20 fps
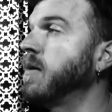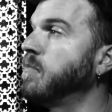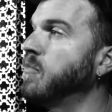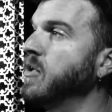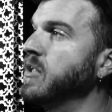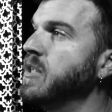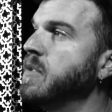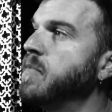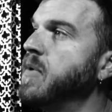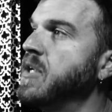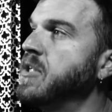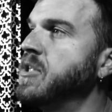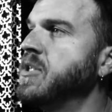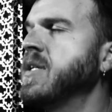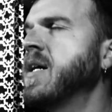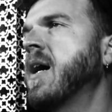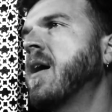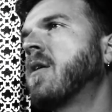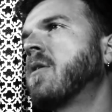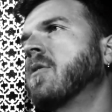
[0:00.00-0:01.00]
bring the budget
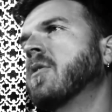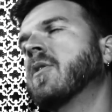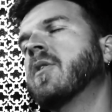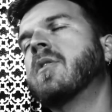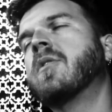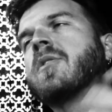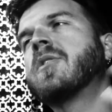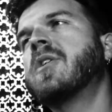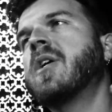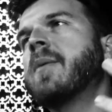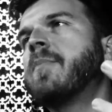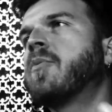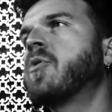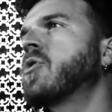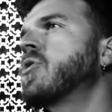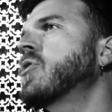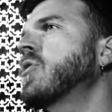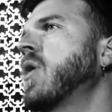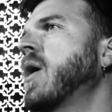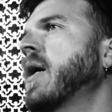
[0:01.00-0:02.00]
down, or a little tip or
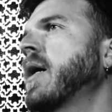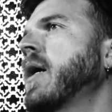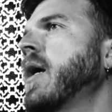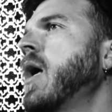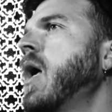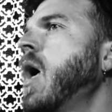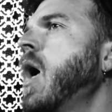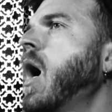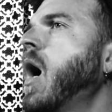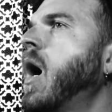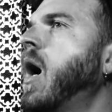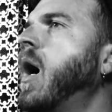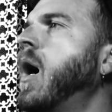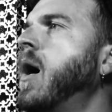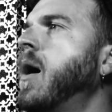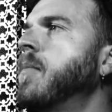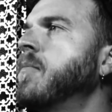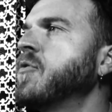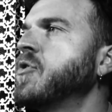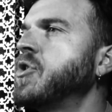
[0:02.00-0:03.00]
trick
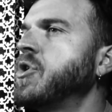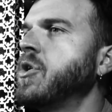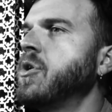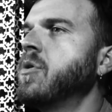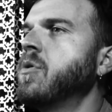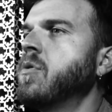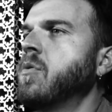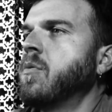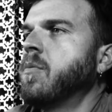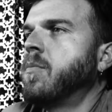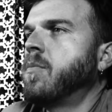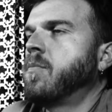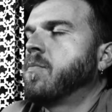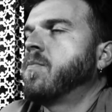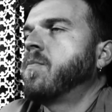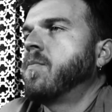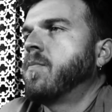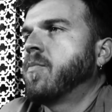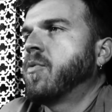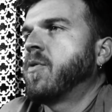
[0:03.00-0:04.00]
to
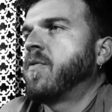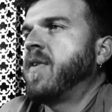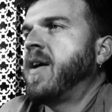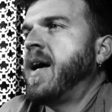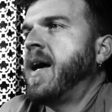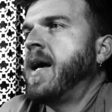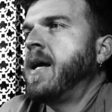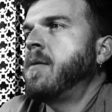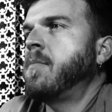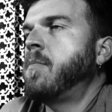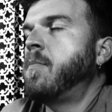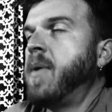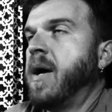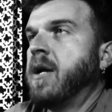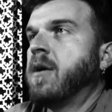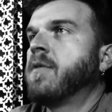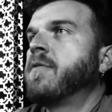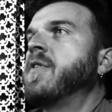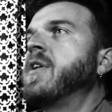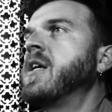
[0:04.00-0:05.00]
provide
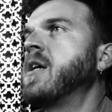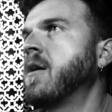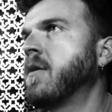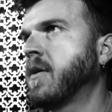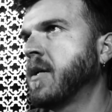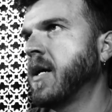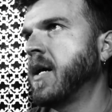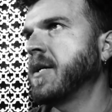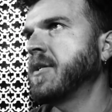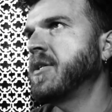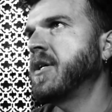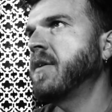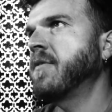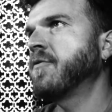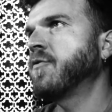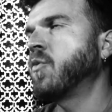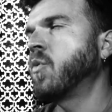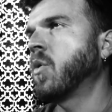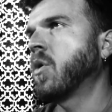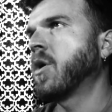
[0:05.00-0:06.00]
better video content
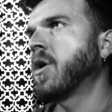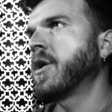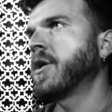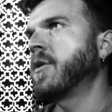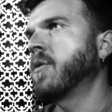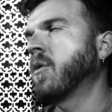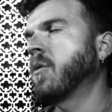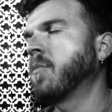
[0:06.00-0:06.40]
for your